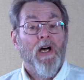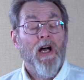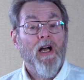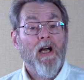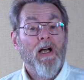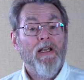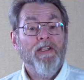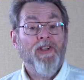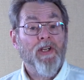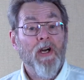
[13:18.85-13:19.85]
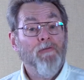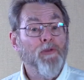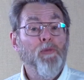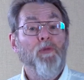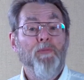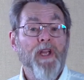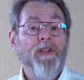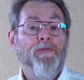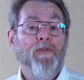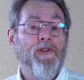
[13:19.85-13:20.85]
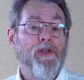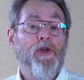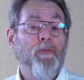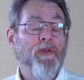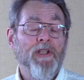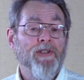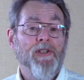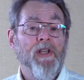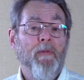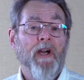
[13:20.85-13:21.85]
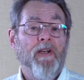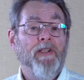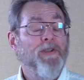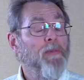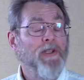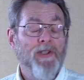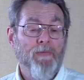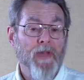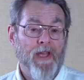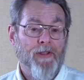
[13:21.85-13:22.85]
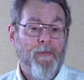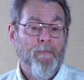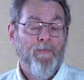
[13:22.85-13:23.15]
It's a comfortable myth for the Europeans and the Americans, but it's a myth.